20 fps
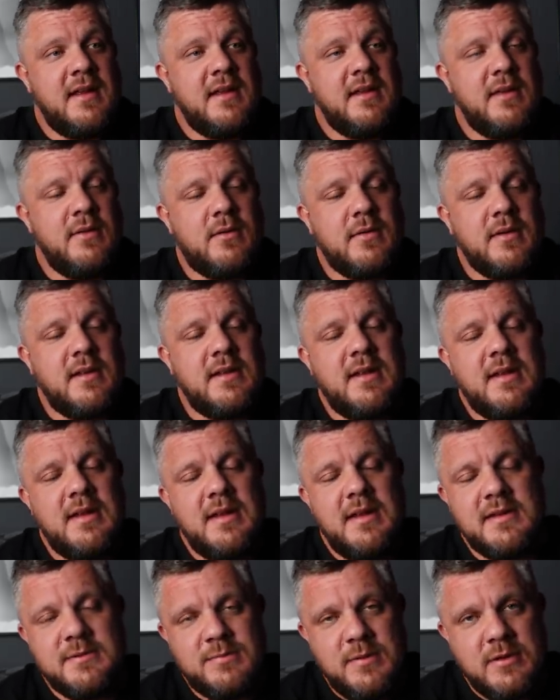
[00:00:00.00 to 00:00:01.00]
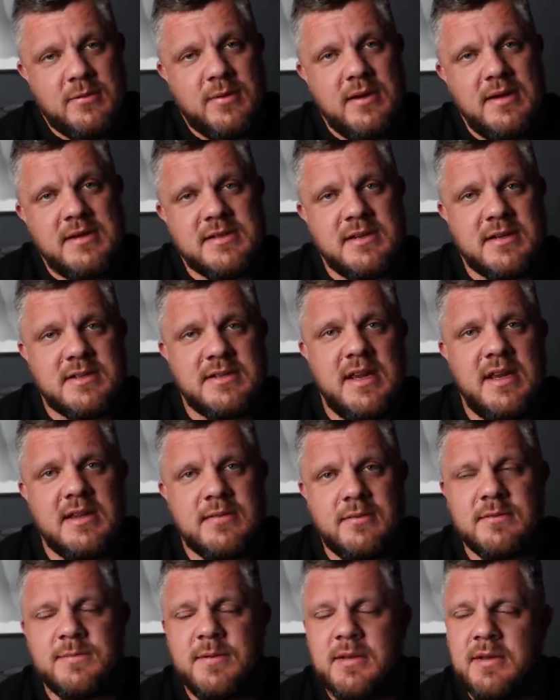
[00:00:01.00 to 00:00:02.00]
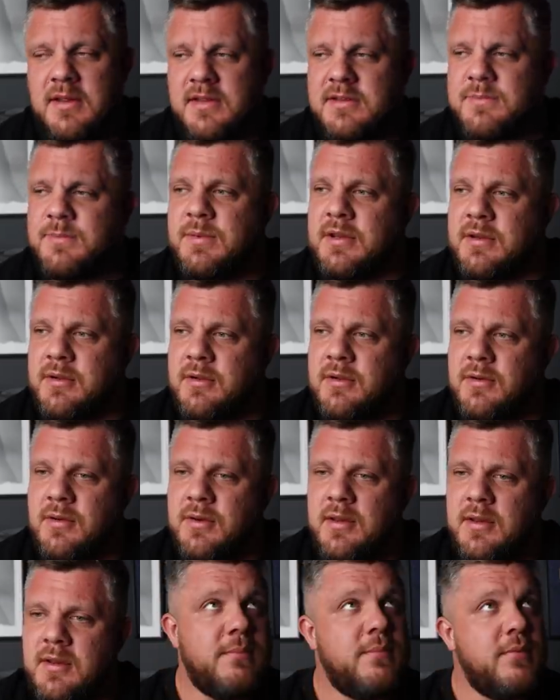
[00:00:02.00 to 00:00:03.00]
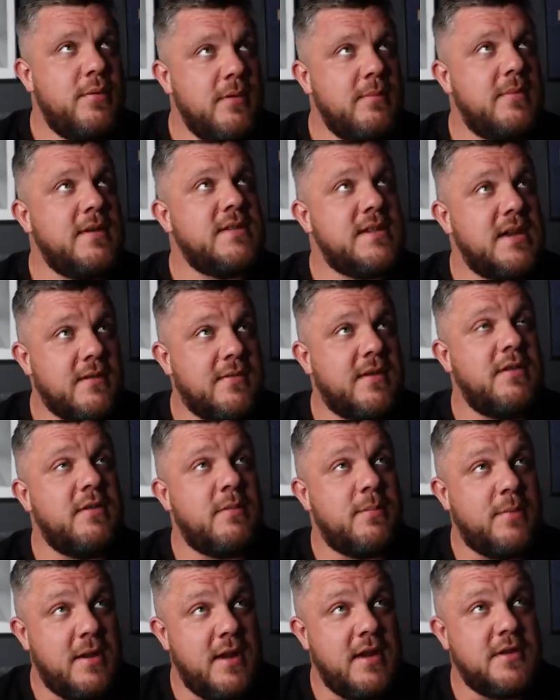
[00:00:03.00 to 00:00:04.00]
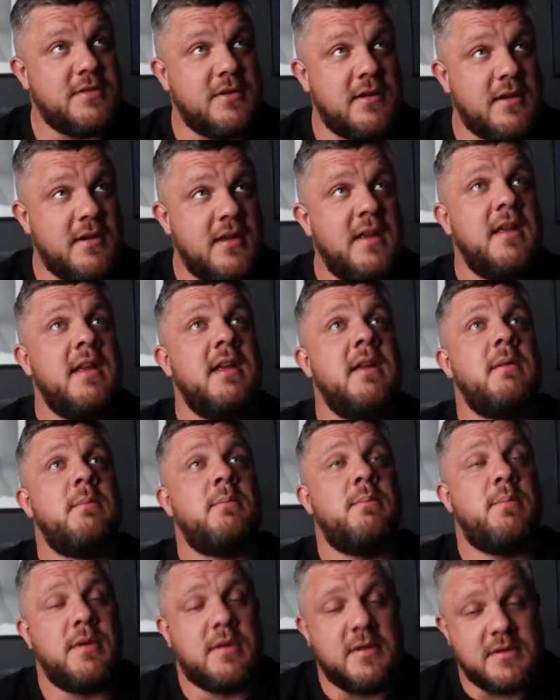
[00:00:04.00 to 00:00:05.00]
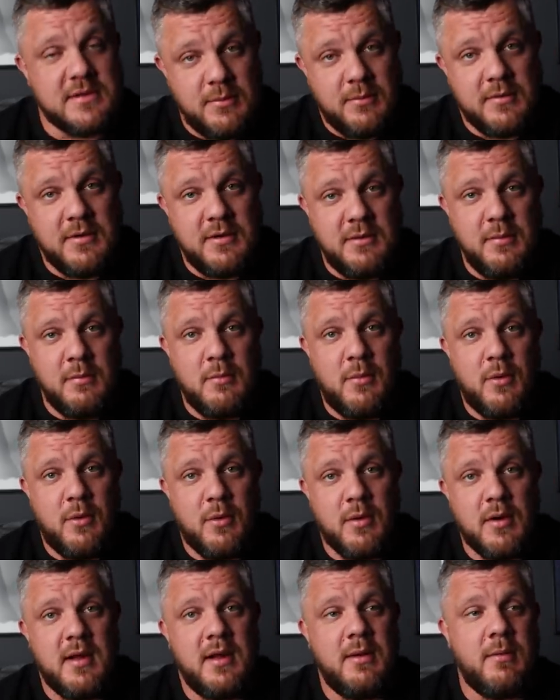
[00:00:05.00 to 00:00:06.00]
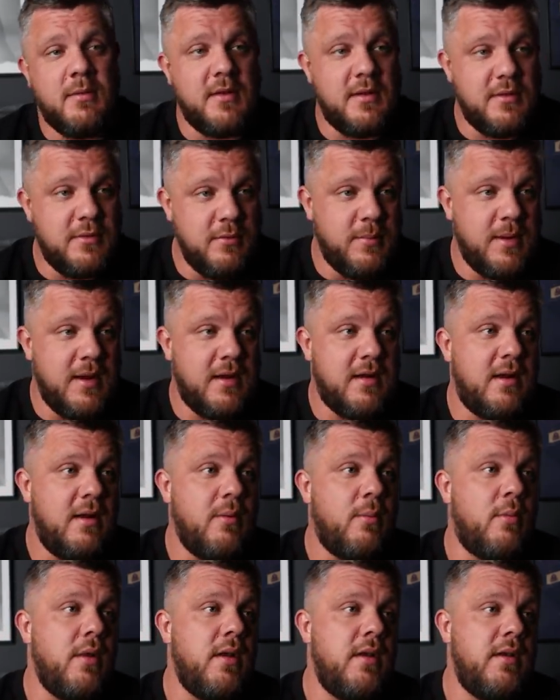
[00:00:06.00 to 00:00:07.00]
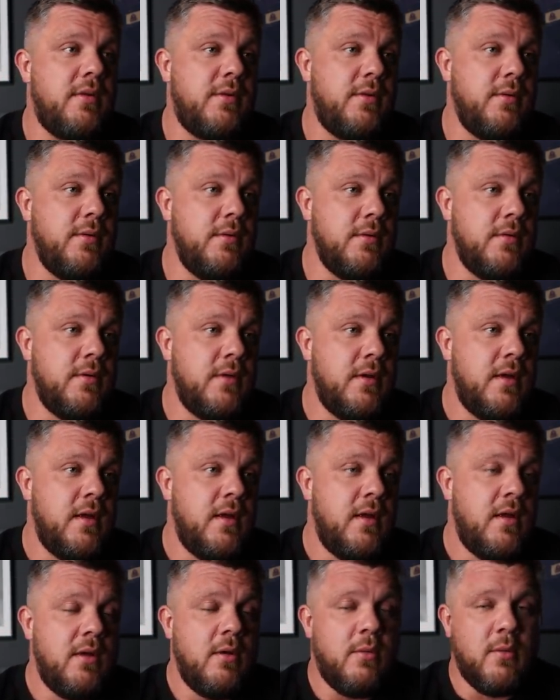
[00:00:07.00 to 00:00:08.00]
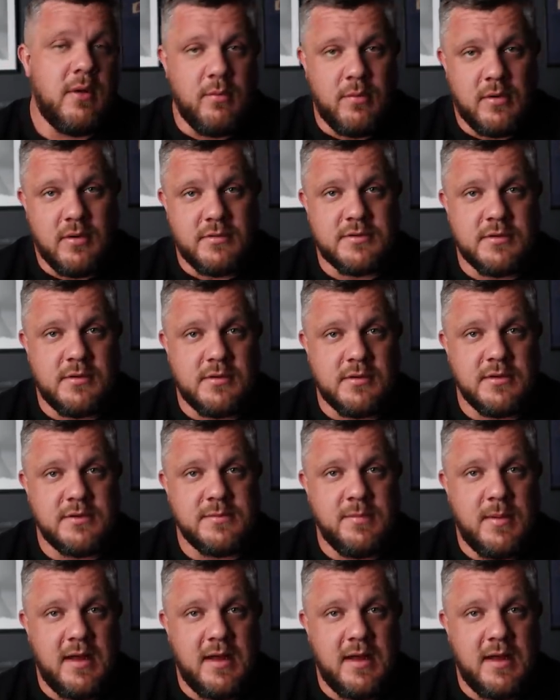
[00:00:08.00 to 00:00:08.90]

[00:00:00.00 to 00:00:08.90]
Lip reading: You know, it's been quite successful. It's been good putting myself under pressure, because I want to do more, I want to do better, I want to win World's Strongest